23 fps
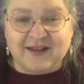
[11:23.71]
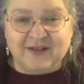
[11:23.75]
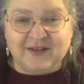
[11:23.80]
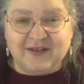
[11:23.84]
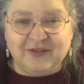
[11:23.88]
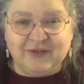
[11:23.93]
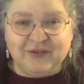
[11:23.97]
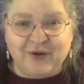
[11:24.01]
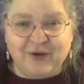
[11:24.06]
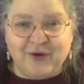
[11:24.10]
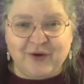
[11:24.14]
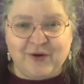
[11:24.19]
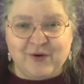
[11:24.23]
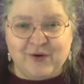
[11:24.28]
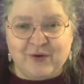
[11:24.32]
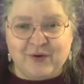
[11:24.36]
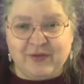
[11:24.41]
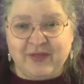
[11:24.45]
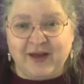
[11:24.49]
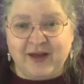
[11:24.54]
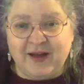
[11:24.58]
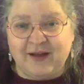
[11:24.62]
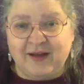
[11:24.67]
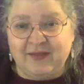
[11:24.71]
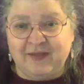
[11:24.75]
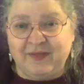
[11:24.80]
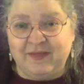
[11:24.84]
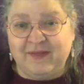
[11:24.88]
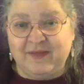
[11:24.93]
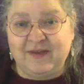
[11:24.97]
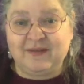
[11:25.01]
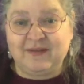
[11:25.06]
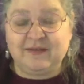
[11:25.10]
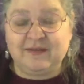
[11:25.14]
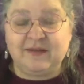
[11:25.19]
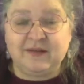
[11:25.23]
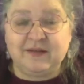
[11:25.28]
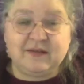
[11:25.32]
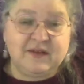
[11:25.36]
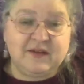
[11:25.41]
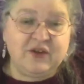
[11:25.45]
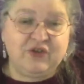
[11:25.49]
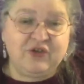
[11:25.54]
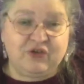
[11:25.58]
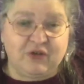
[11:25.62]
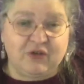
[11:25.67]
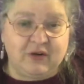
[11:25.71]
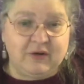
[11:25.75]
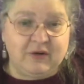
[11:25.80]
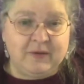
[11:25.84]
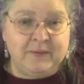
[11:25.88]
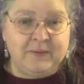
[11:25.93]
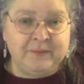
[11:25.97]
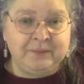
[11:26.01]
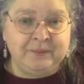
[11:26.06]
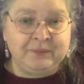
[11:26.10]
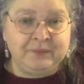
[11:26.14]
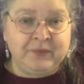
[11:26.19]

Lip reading: And so that this decision